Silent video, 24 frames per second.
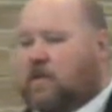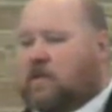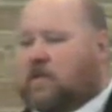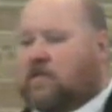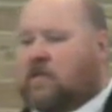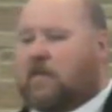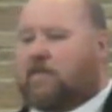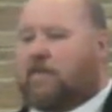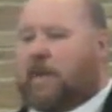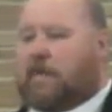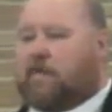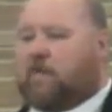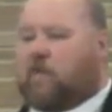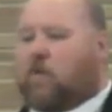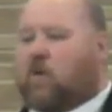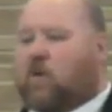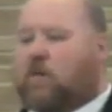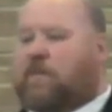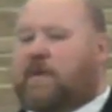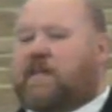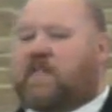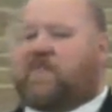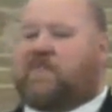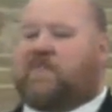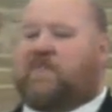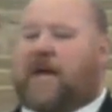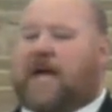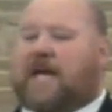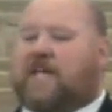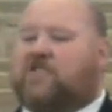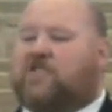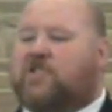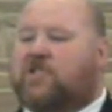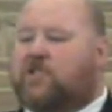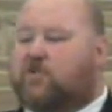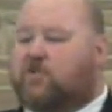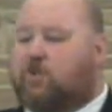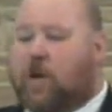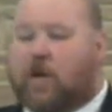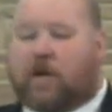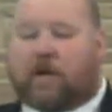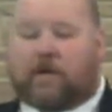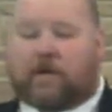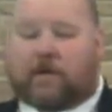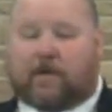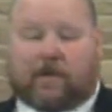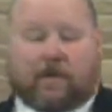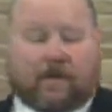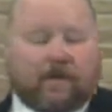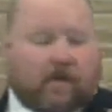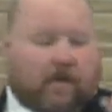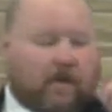Some people want to be the fastest runner.